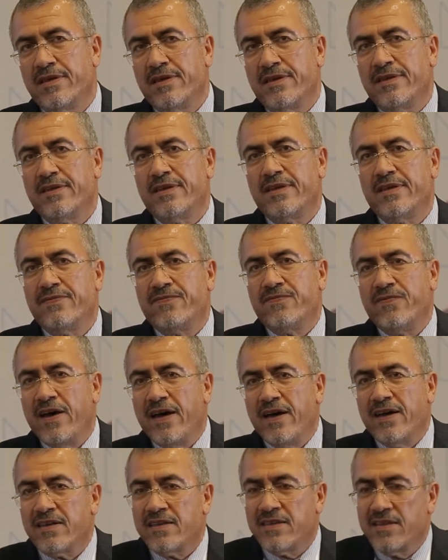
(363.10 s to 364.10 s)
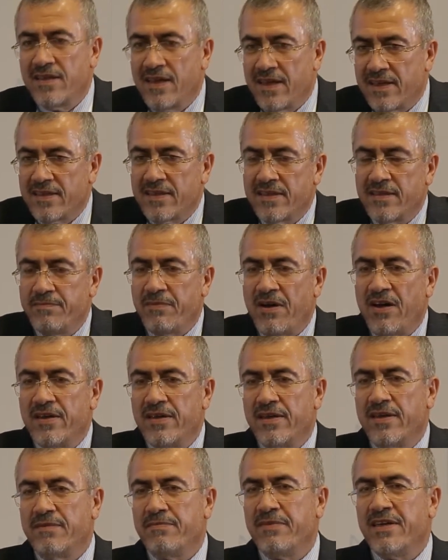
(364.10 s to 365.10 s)
the fact that
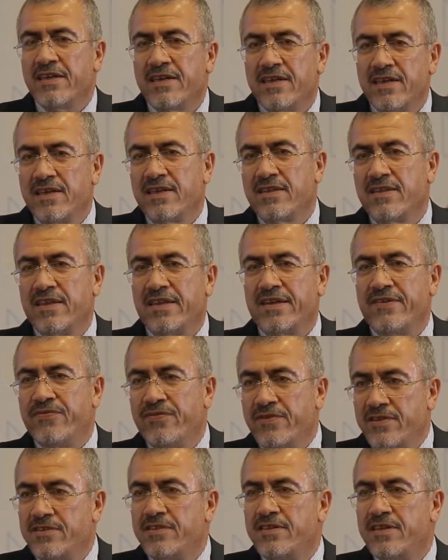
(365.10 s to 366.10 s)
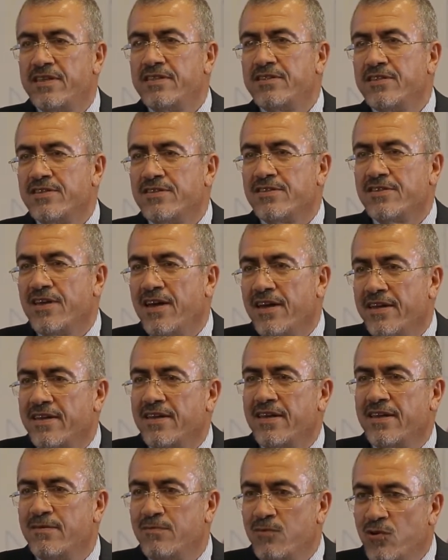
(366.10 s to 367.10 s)
by making the refrigeration
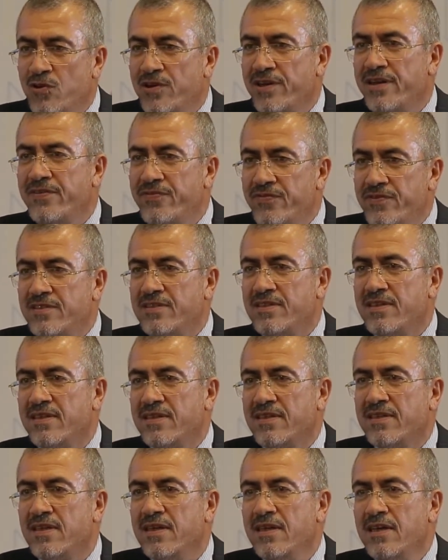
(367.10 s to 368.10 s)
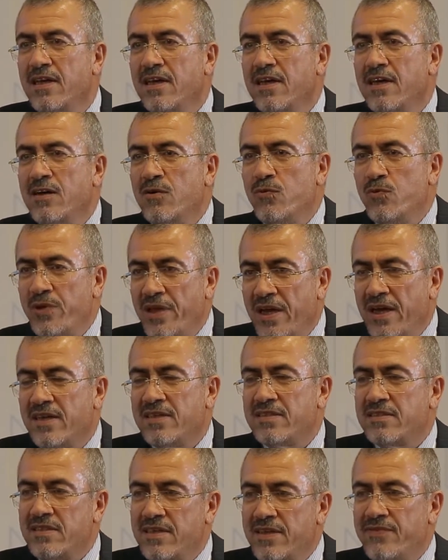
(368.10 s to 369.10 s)
cycle more efficient, we
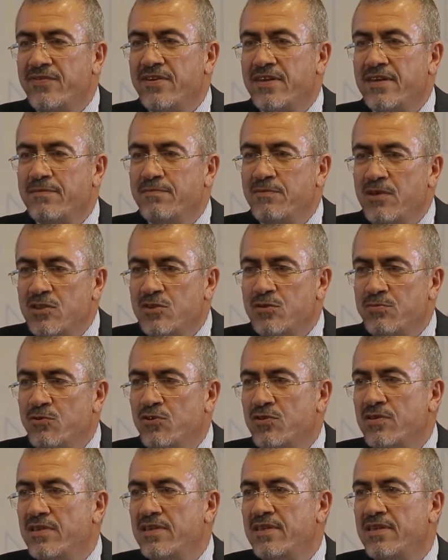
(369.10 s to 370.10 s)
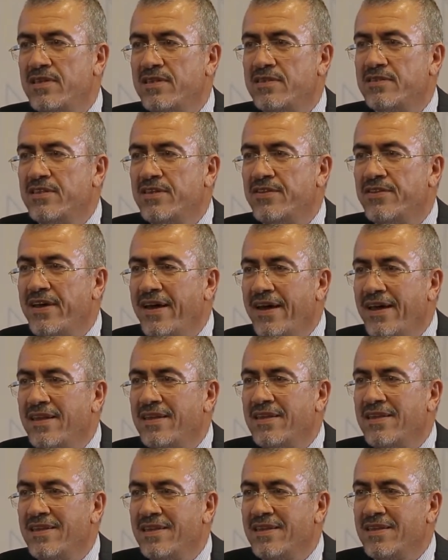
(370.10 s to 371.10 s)
are saving much more energy
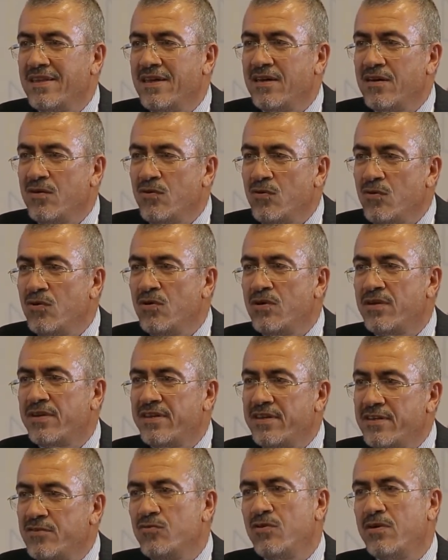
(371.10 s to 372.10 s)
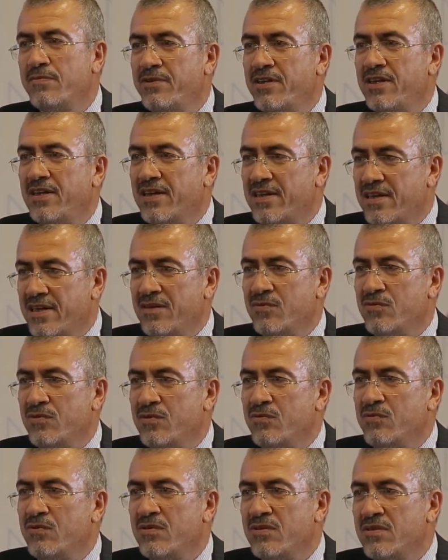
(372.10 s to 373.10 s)
than the all renewable around
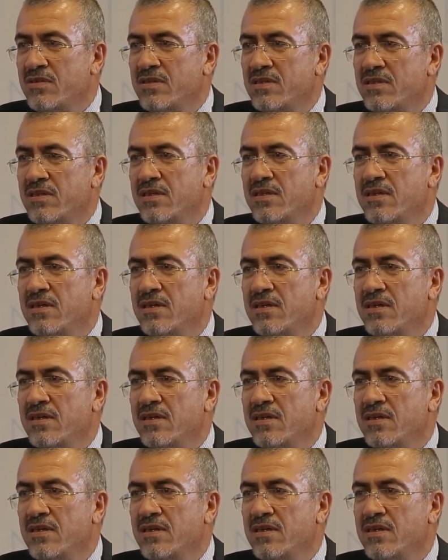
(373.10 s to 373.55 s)
the world.